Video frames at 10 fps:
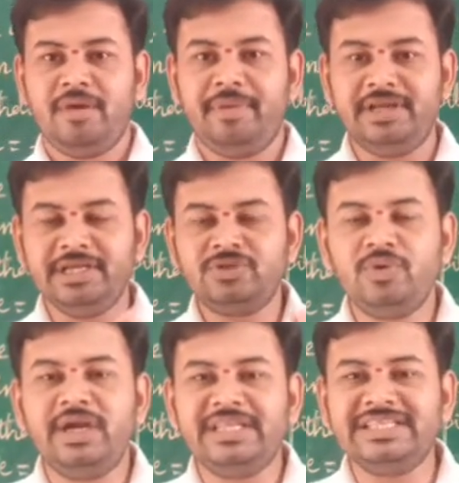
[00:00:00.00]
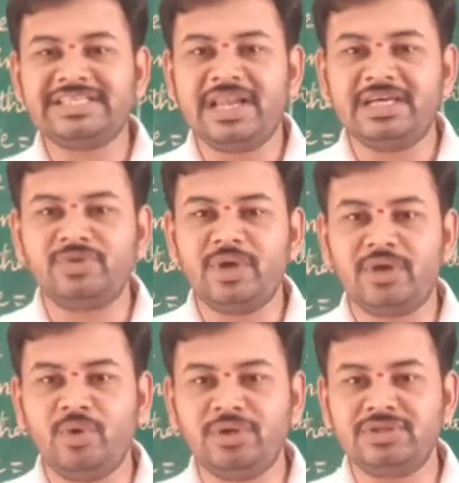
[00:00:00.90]
My dear student, in this class we
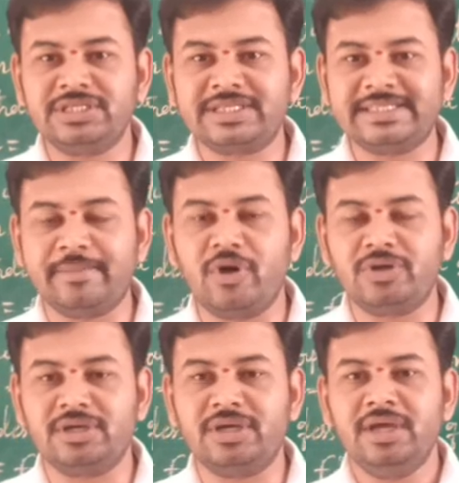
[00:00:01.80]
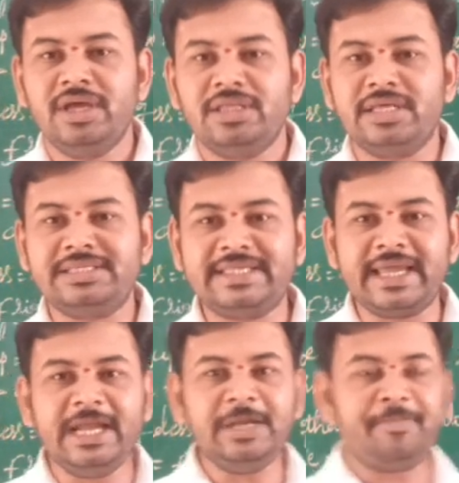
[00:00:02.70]
are going to discuss about the
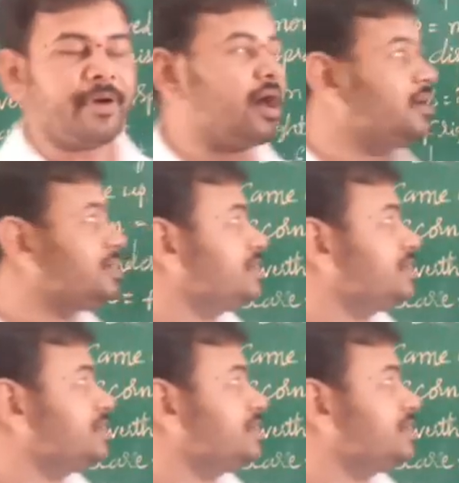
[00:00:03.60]
second part